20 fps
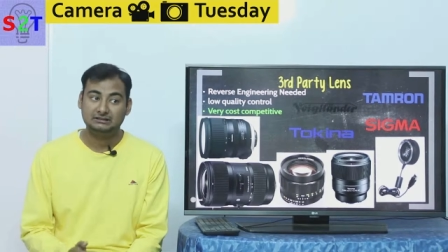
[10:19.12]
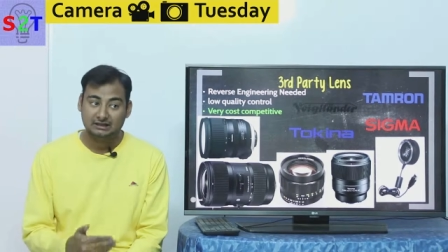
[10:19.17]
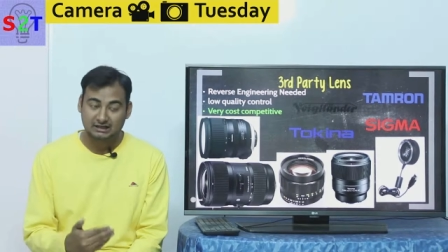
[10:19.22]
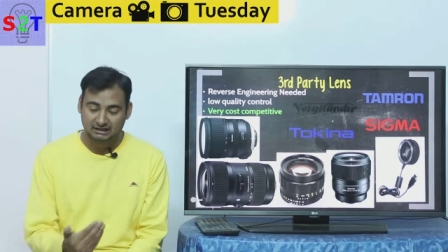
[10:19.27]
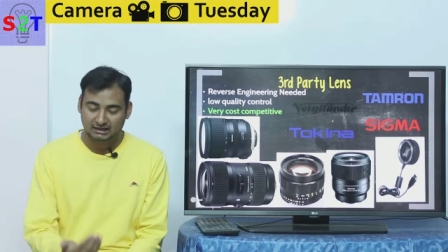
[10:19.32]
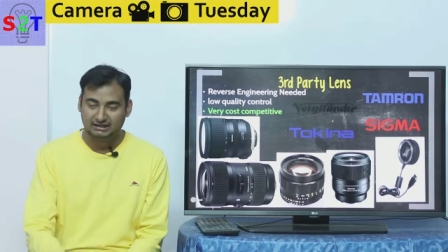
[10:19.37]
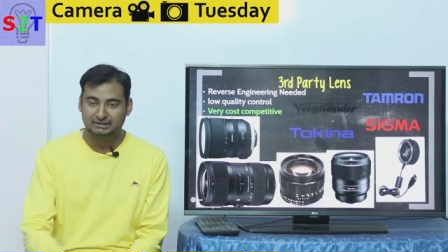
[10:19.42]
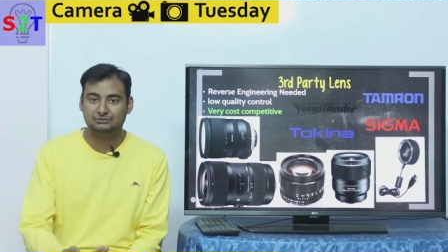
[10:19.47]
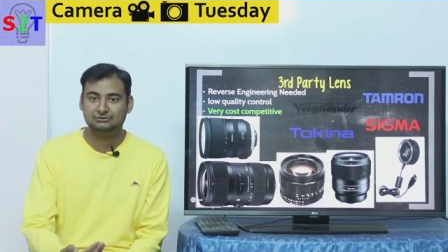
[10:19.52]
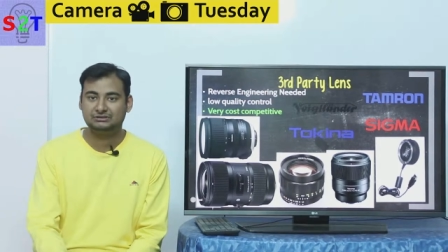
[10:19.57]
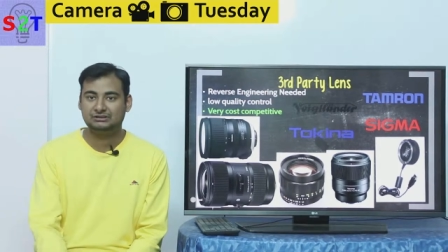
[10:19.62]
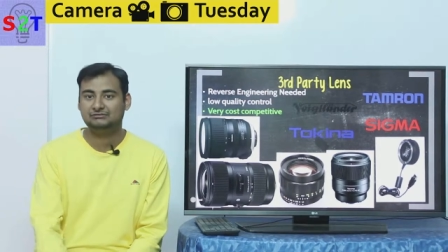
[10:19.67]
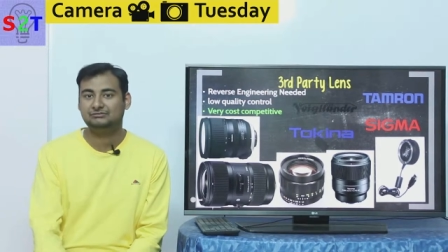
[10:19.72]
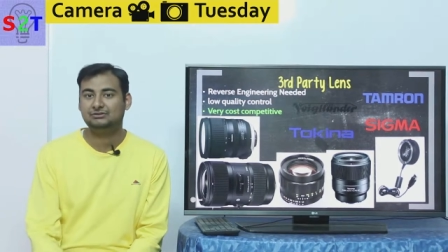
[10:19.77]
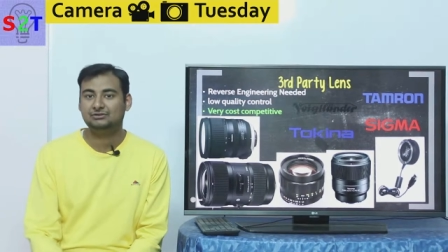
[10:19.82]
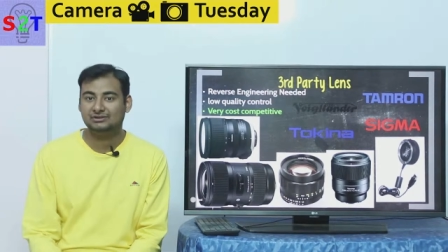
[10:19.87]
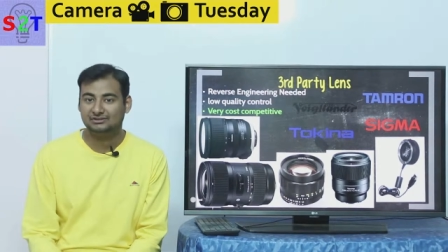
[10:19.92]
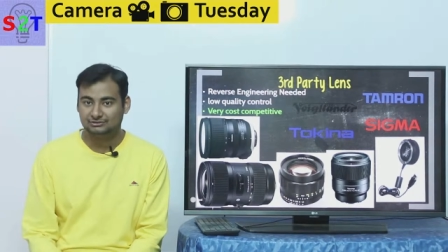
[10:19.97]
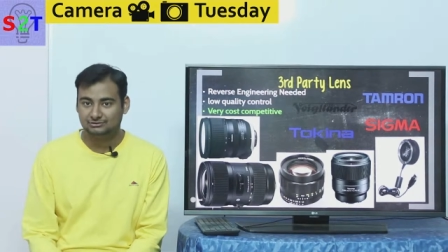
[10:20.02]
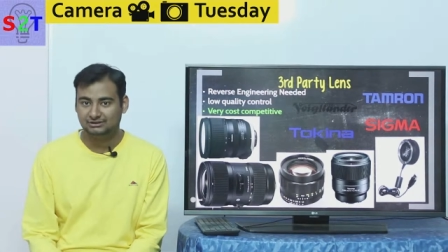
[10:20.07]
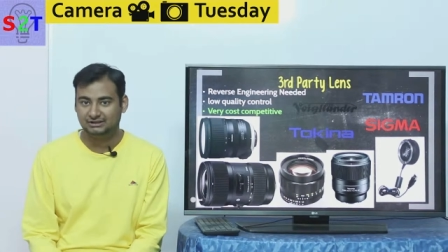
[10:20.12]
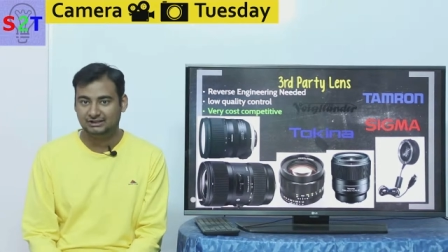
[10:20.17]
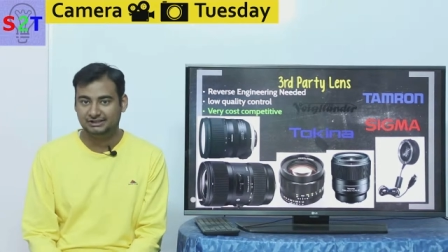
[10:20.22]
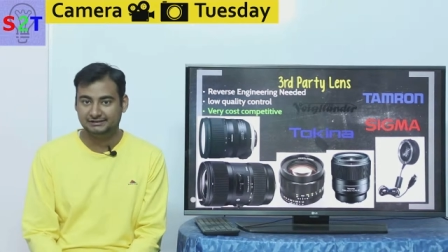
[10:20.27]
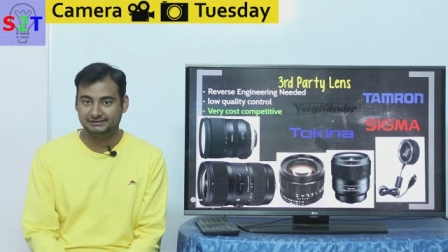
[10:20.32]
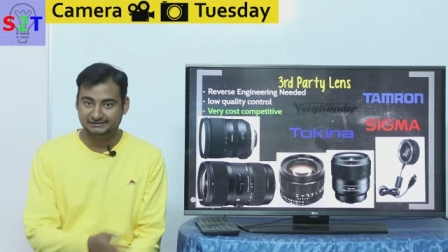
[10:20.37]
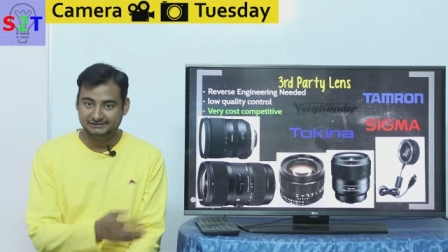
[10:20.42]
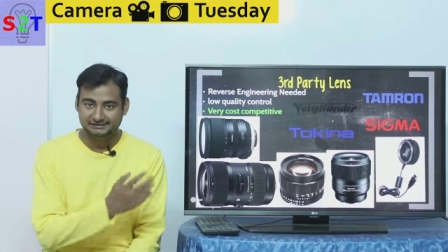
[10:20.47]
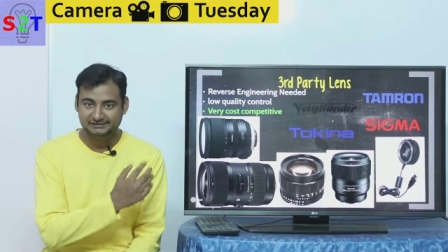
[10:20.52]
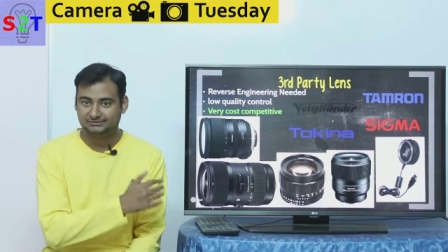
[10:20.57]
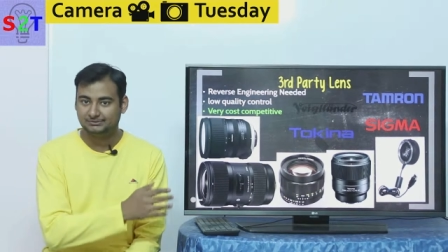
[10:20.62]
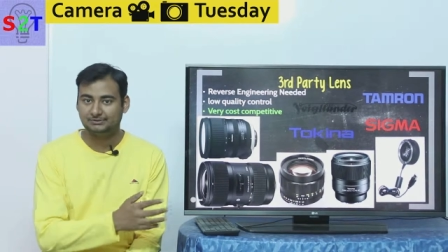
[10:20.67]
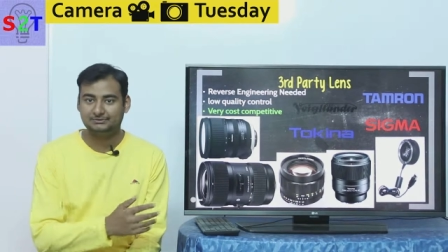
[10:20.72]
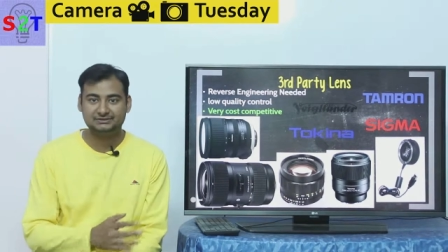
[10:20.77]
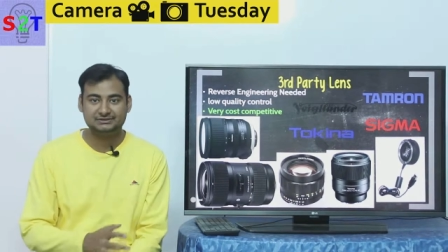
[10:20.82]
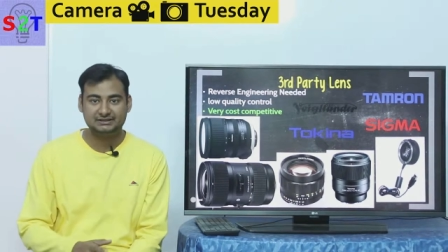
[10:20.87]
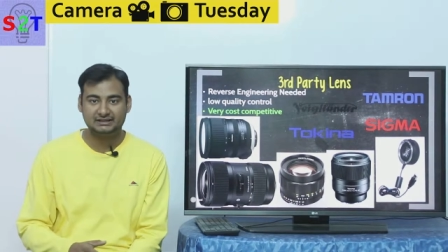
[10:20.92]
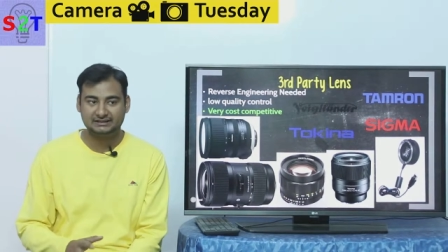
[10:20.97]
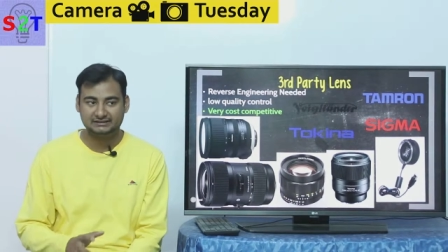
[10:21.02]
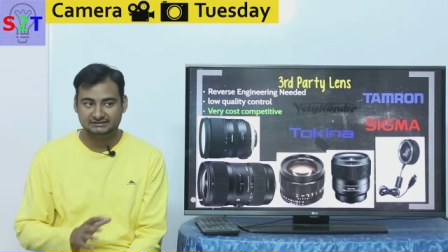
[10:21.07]
try to give you a good deal. These
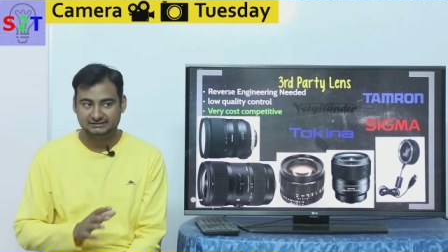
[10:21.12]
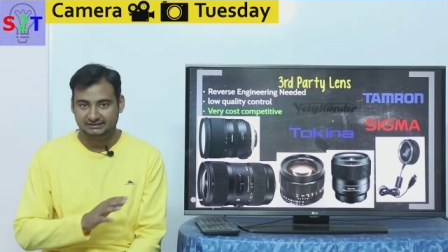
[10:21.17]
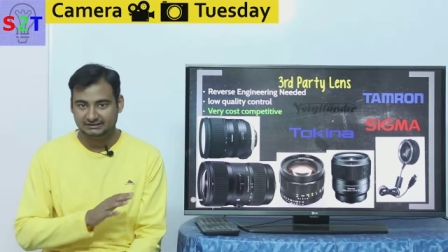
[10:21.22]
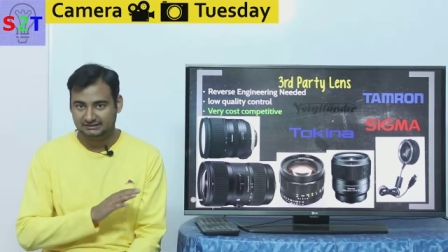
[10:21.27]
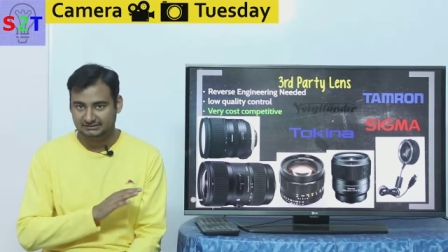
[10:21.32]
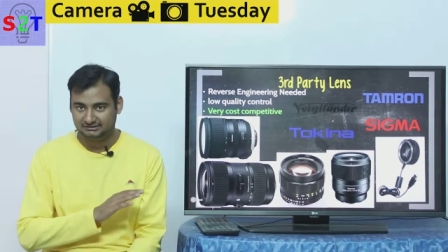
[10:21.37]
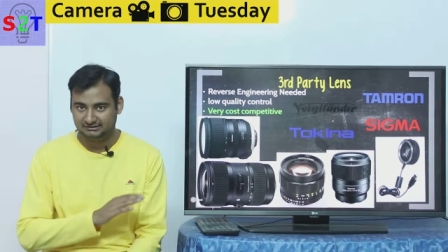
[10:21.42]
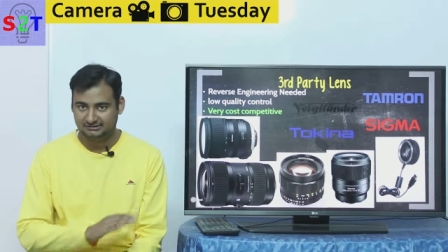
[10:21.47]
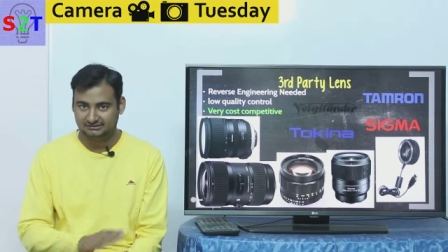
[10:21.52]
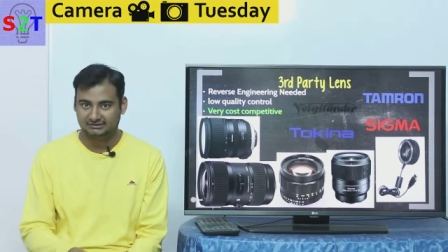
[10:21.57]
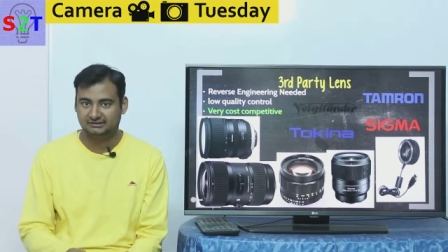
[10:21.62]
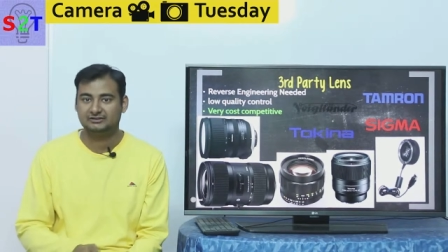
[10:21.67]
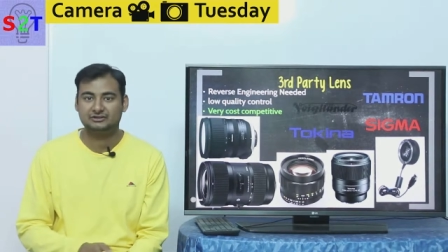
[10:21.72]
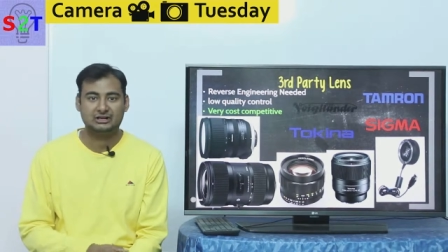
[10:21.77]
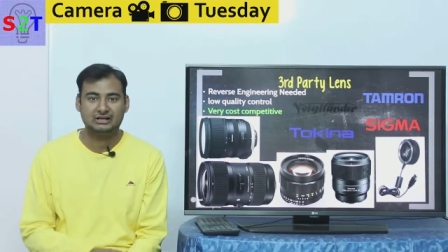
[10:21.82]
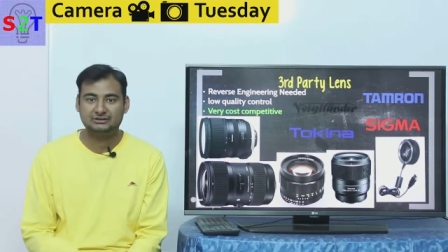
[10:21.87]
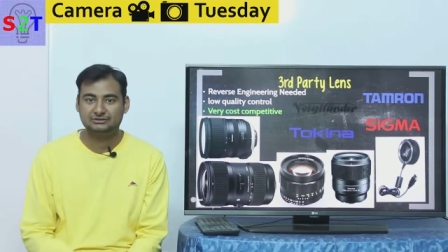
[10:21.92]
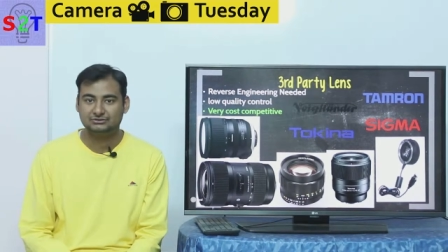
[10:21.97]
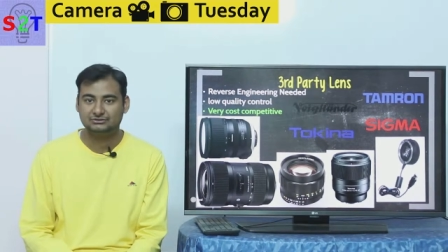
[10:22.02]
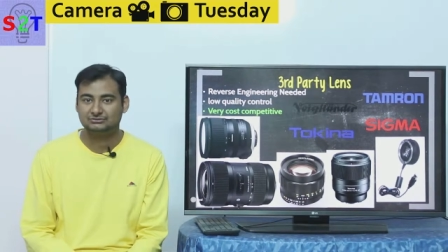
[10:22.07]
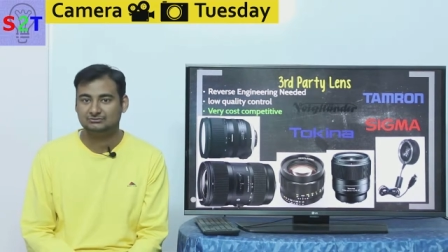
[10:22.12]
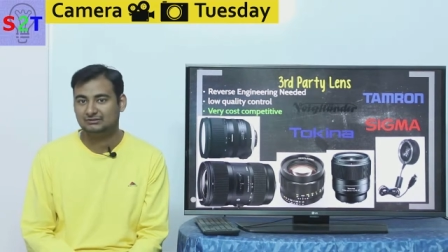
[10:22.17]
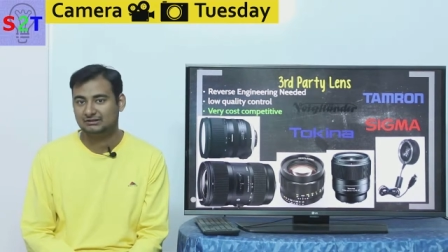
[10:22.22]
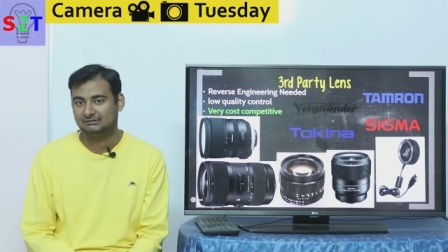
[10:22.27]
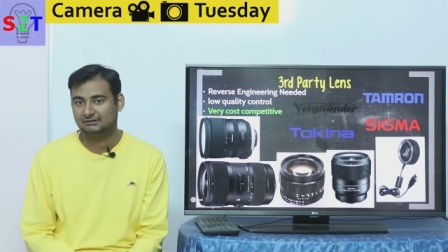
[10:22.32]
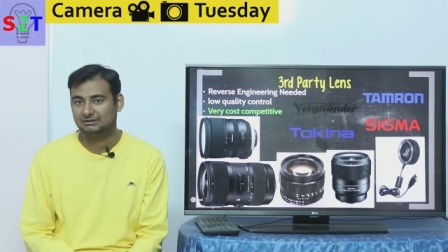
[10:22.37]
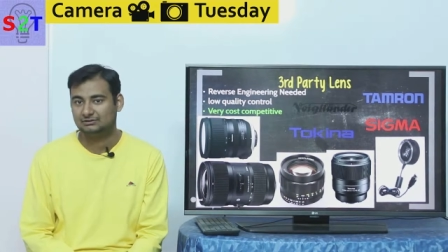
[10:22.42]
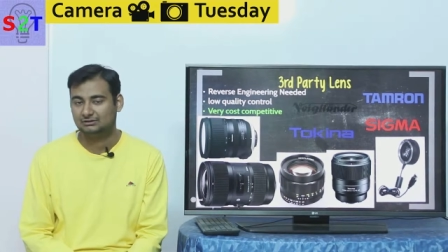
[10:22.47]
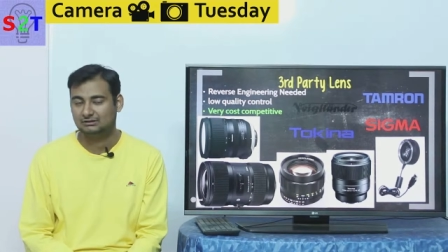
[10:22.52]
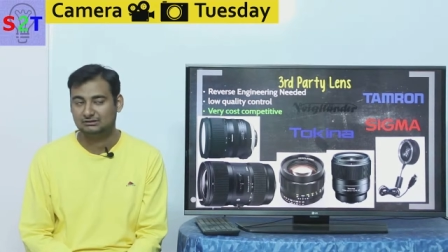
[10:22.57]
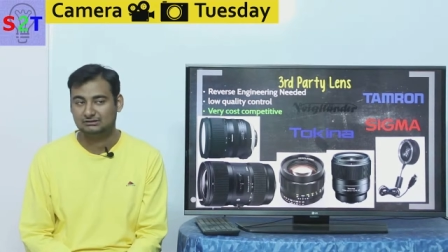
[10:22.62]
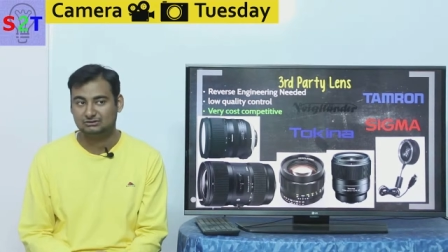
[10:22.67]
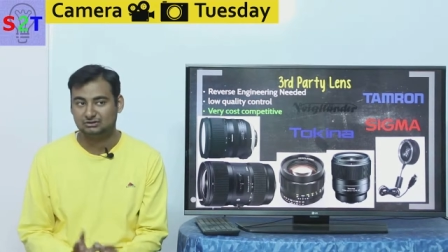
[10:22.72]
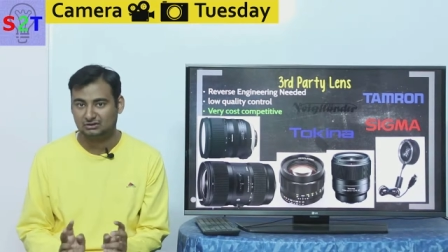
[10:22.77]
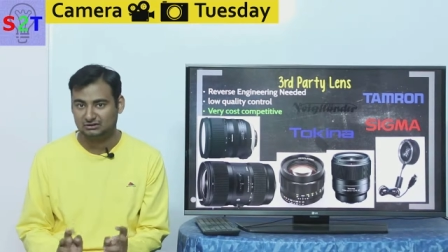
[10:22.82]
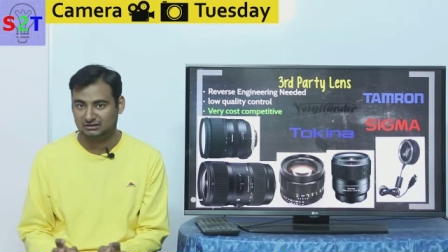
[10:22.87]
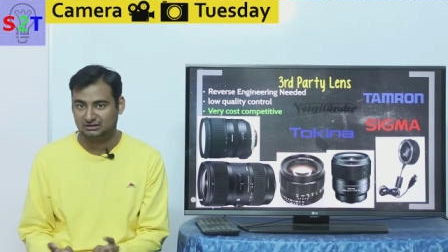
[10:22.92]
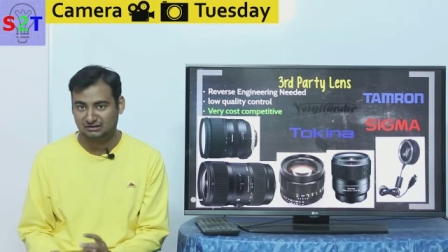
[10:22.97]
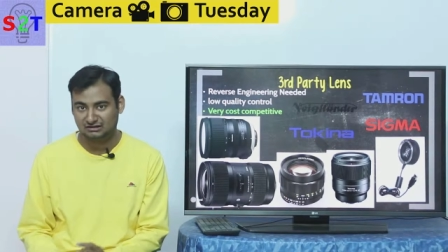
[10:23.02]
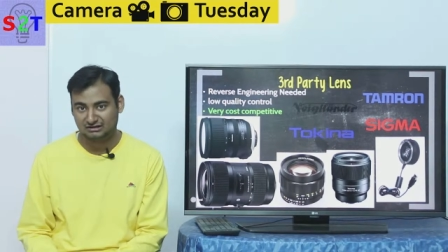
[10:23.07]
puppies like they, uh, they try to do what we call
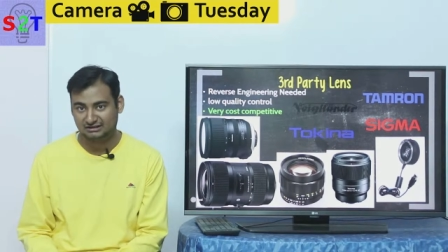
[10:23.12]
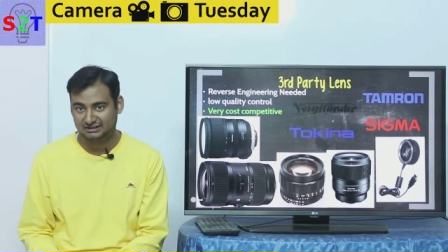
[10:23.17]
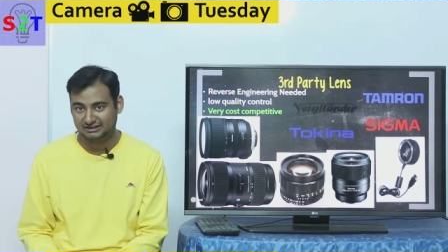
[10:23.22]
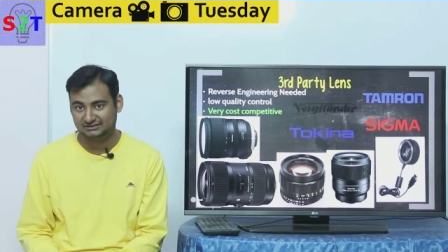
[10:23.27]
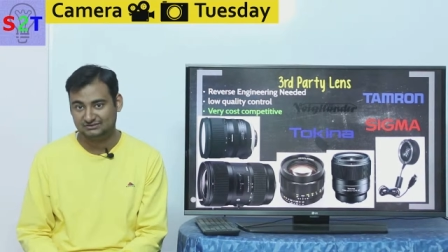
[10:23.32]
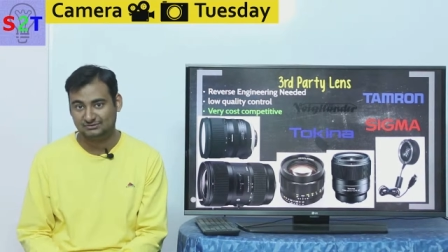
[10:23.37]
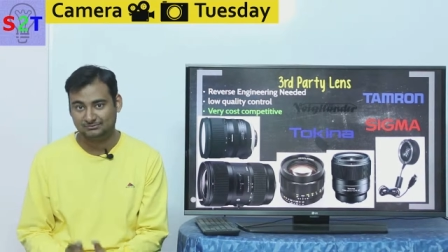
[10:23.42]
corner cutting.